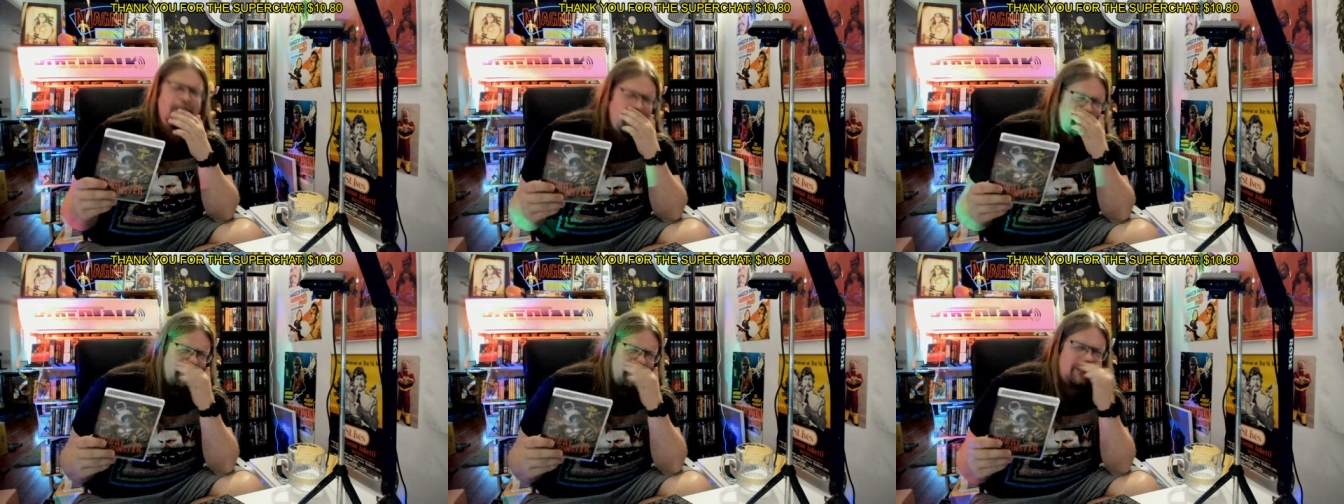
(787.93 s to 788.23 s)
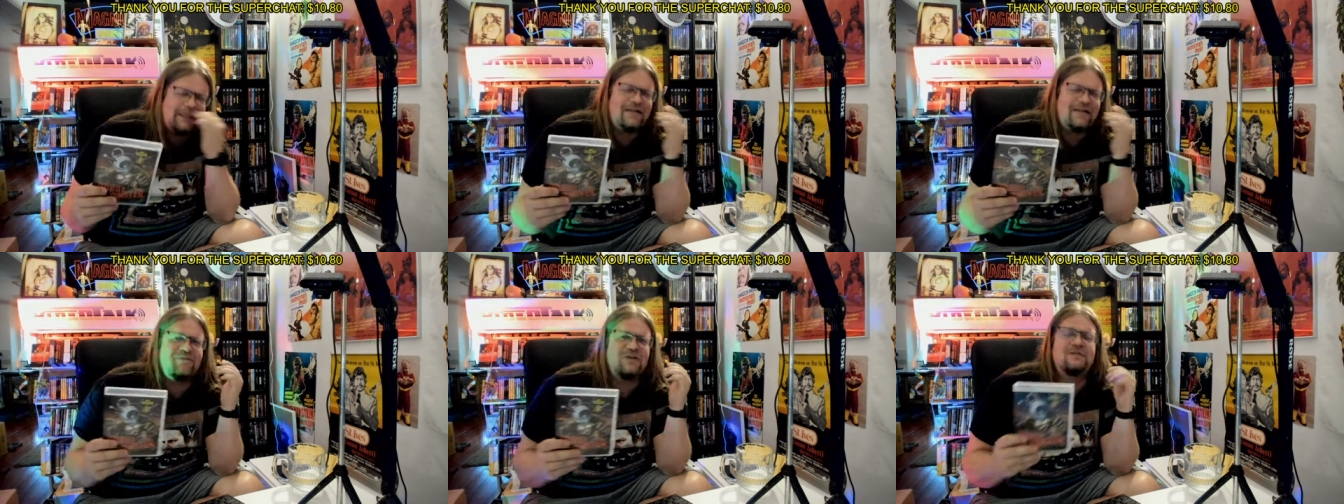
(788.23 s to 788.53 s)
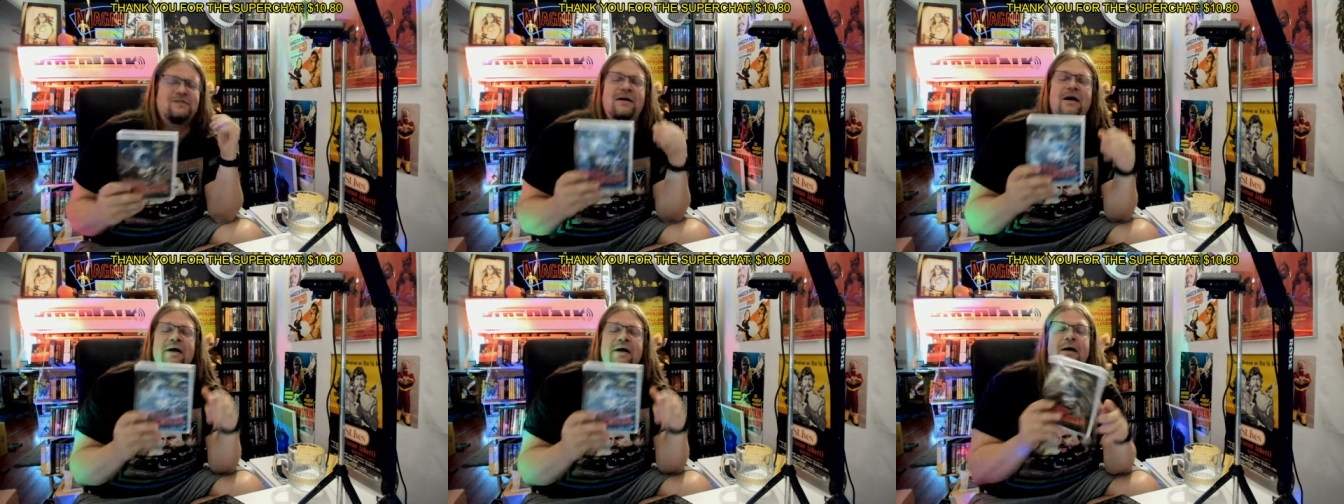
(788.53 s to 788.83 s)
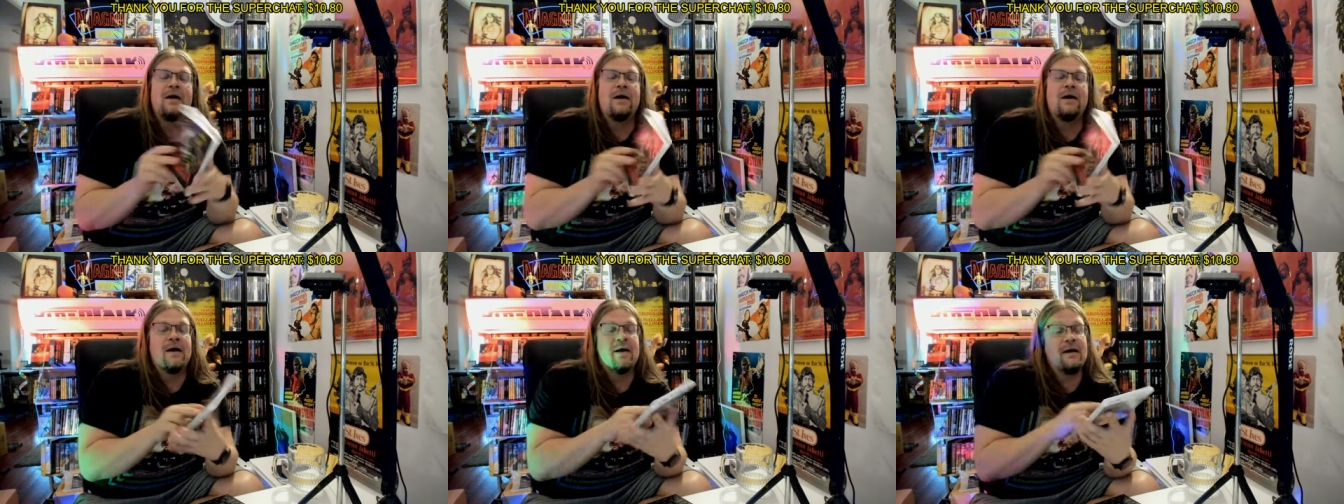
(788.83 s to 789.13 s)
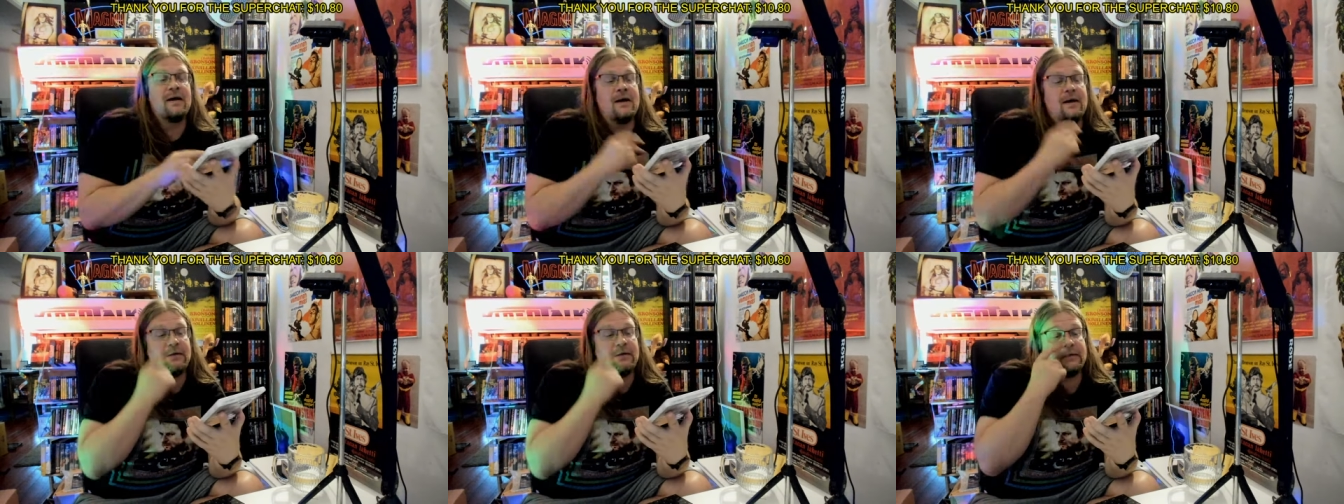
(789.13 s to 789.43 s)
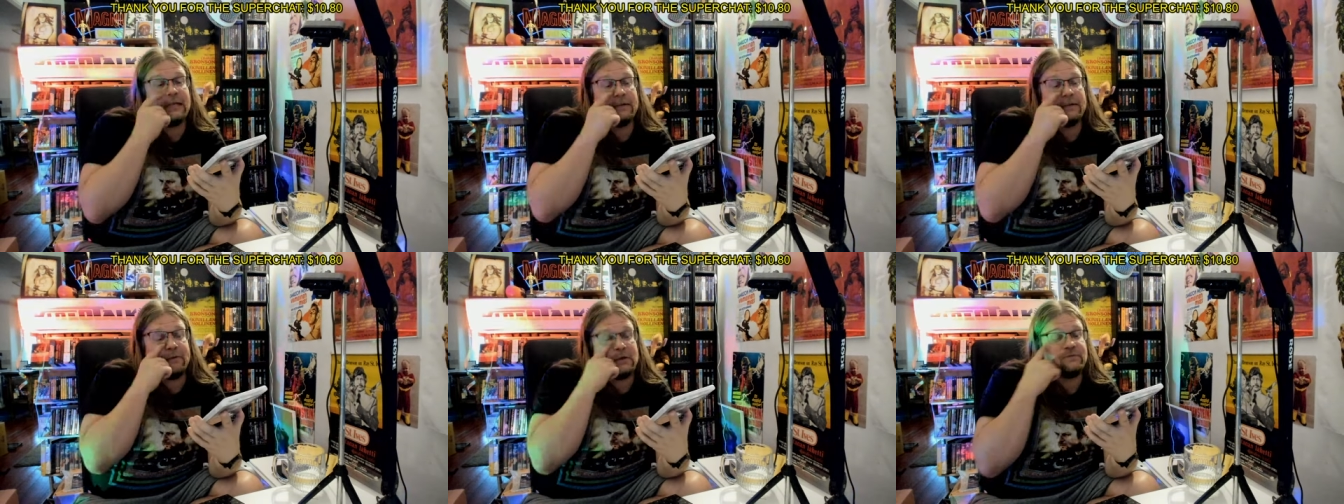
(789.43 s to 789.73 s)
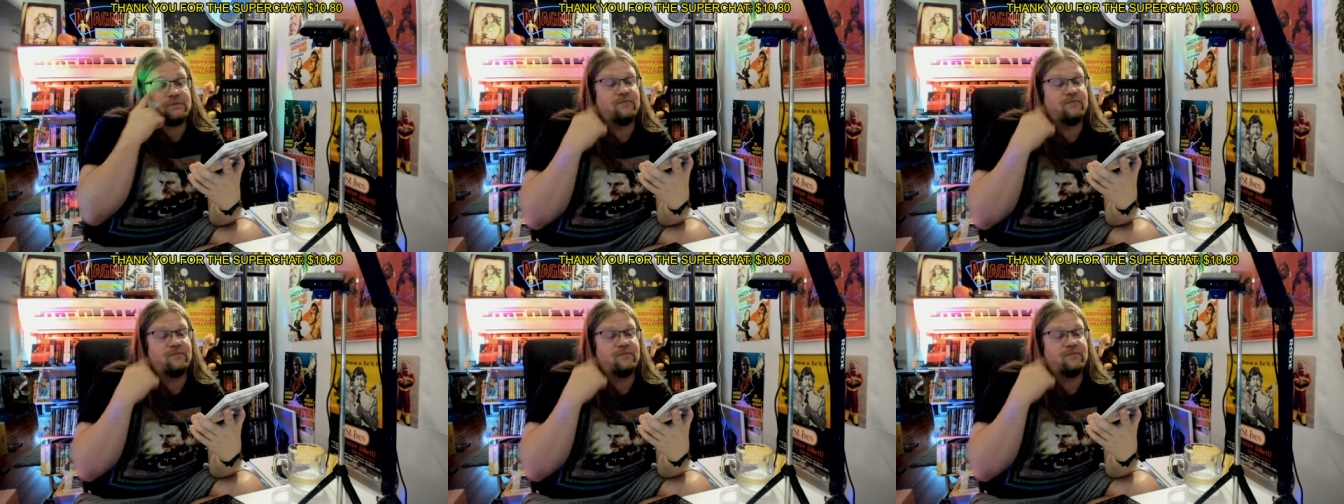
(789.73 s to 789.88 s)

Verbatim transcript: And that was